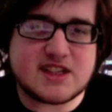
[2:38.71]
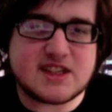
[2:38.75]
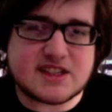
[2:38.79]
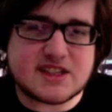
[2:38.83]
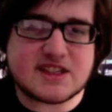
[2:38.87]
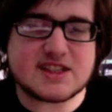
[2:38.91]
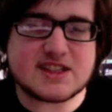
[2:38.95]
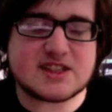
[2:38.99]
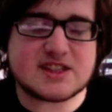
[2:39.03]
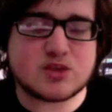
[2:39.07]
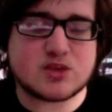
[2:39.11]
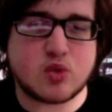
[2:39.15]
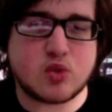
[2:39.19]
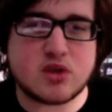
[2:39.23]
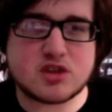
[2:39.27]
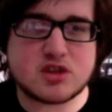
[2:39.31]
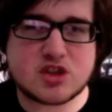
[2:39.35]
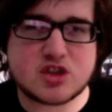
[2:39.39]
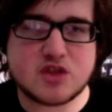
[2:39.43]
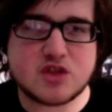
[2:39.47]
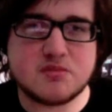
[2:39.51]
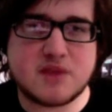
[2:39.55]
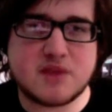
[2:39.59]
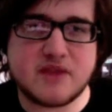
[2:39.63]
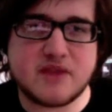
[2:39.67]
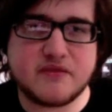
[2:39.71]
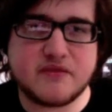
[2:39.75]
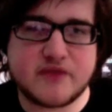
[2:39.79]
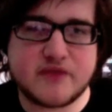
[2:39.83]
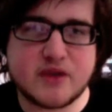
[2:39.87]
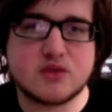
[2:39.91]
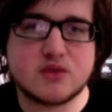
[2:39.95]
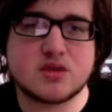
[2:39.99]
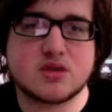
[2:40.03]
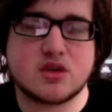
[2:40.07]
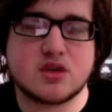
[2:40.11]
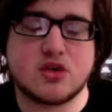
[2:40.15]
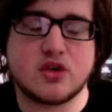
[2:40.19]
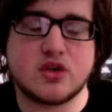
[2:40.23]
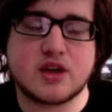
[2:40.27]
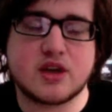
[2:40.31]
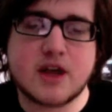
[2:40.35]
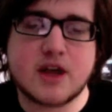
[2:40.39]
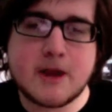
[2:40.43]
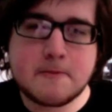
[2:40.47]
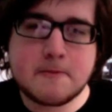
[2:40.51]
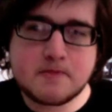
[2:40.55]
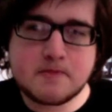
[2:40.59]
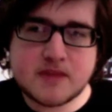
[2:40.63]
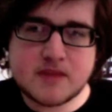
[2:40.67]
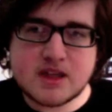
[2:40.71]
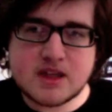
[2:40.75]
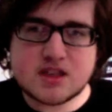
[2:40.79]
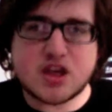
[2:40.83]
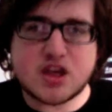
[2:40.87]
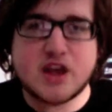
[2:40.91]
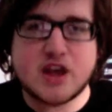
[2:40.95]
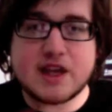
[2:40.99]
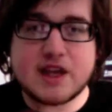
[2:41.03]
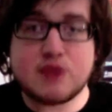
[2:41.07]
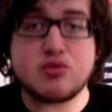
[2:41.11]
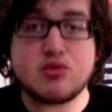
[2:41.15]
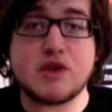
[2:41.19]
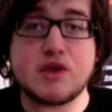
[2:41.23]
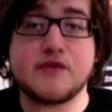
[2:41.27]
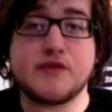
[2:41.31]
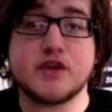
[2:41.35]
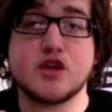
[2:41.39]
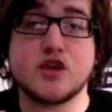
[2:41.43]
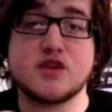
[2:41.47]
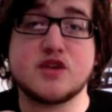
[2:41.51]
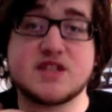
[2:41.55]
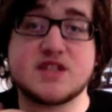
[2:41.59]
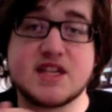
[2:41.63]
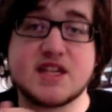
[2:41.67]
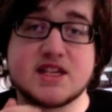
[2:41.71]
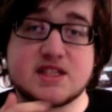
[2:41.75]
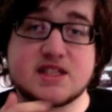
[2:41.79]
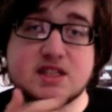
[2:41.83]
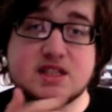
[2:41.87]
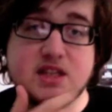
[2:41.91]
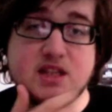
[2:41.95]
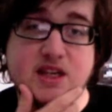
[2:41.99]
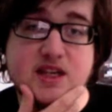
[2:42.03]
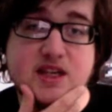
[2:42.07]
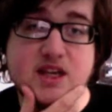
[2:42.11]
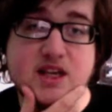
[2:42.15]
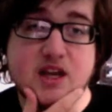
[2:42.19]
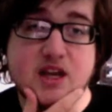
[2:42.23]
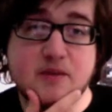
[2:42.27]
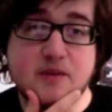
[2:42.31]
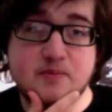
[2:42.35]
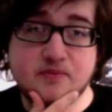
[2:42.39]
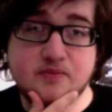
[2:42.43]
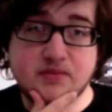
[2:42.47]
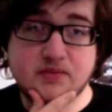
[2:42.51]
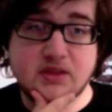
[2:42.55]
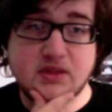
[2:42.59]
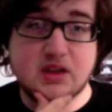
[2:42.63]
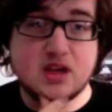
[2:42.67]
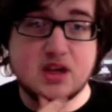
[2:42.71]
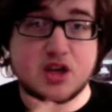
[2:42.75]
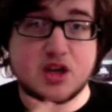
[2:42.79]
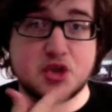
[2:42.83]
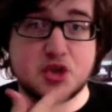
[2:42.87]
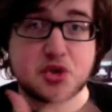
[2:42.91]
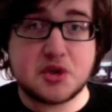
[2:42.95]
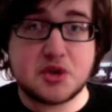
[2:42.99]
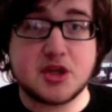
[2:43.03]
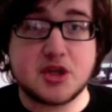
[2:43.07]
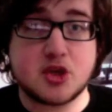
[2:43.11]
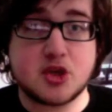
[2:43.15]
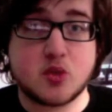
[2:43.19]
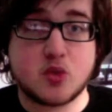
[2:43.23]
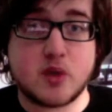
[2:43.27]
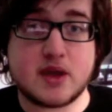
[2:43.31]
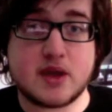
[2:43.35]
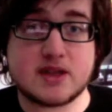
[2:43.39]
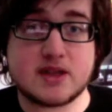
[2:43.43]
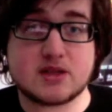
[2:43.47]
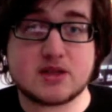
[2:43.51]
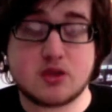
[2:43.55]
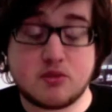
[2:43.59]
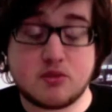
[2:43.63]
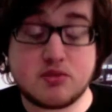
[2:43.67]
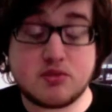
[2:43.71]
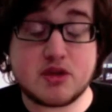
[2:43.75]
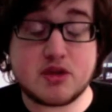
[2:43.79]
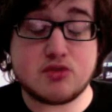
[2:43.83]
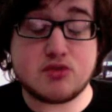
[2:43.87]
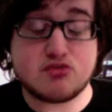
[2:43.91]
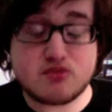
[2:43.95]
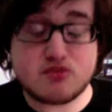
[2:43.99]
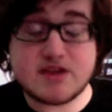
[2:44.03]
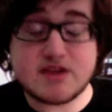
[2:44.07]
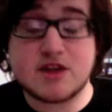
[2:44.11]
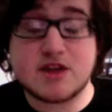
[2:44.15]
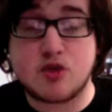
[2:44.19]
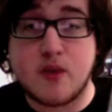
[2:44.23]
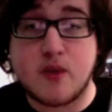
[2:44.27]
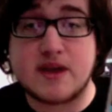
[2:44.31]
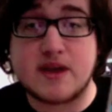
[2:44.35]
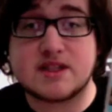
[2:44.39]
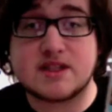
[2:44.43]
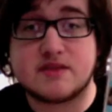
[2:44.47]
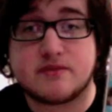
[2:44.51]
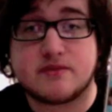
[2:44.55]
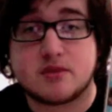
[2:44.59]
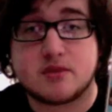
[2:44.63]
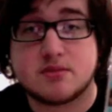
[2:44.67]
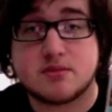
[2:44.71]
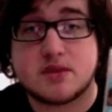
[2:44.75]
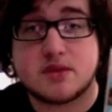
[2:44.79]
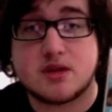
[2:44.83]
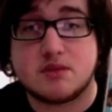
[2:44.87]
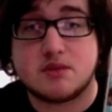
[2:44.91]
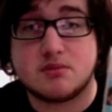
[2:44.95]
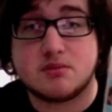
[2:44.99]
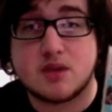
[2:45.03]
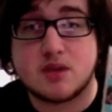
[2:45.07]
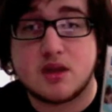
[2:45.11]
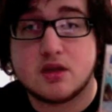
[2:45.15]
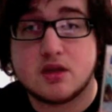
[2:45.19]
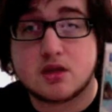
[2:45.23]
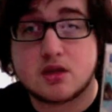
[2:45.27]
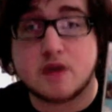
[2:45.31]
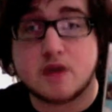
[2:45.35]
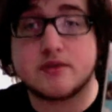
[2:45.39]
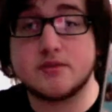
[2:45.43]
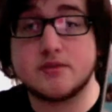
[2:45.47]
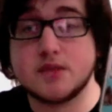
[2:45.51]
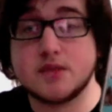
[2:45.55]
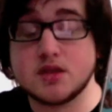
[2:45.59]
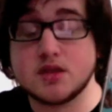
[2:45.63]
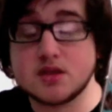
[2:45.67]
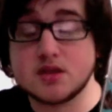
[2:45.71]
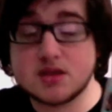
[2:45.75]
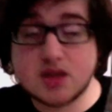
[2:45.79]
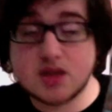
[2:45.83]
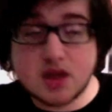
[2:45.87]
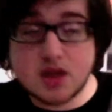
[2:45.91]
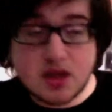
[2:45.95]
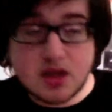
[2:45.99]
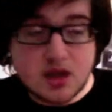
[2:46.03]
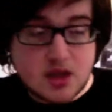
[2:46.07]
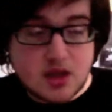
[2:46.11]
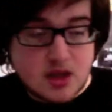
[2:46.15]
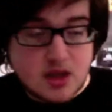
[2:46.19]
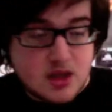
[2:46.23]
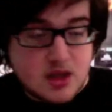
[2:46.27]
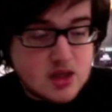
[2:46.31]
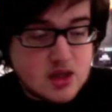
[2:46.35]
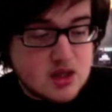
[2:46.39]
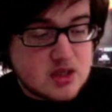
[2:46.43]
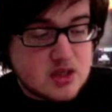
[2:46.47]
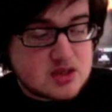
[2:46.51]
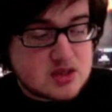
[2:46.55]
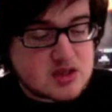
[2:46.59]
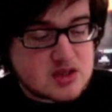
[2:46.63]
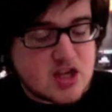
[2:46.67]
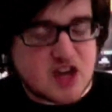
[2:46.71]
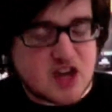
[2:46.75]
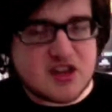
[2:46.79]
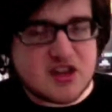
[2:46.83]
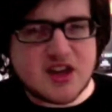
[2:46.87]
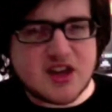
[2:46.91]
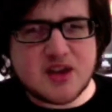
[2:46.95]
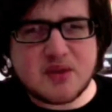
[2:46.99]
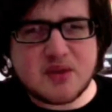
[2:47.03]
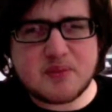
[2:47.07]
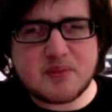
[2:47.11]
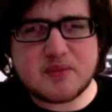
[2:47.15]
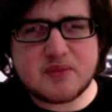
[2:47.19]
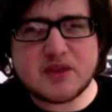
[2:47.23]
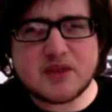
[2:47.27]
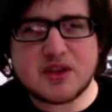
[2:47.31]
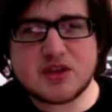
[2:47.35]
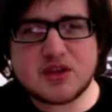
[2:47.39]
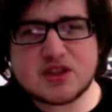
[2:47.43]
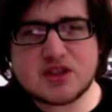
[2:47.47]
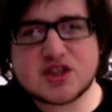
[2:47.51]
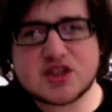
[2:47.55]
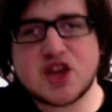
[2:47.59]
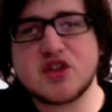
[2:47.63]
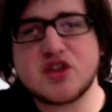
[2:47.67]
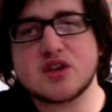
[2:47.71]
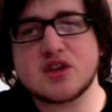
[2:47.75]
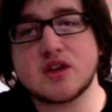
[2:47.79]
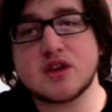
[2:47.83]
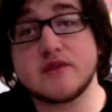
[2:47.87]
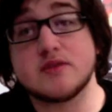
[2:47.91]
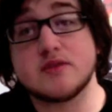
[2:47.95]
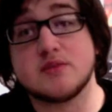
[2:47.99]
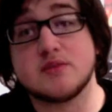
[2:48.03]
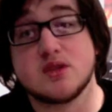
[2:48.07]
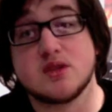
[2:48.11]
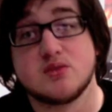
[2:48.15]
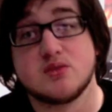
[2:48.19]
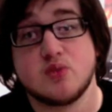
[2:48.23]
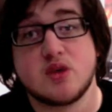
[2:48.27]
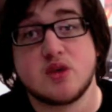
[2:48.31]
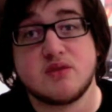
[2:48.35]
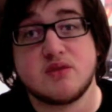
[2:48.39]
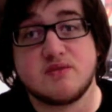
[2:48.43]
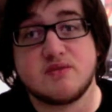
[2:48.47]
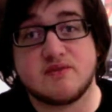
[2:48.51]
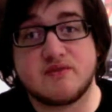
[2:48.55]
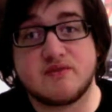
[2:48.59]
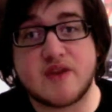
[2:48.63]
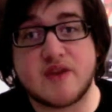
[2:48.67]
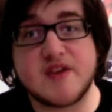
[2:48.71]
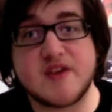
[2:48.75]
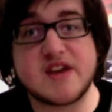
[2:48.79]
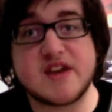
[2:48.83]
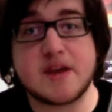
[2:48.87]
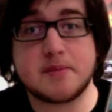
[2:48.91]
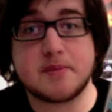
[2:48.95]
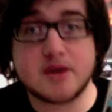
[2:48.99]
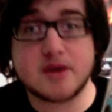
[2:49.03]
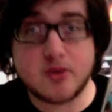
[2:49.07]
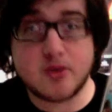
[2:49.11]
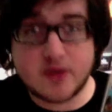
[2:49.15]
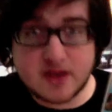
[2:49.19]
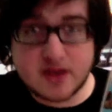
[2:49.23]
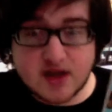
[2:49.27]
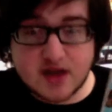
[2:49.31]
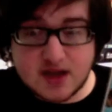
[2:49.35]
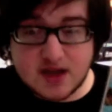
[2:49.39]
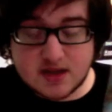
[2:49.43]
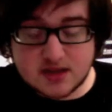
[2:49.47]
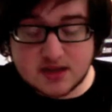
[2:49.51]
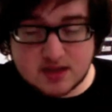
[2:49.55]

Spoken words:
That's what Superman feels like. So he refuses the request from the government. So the government very happy with that.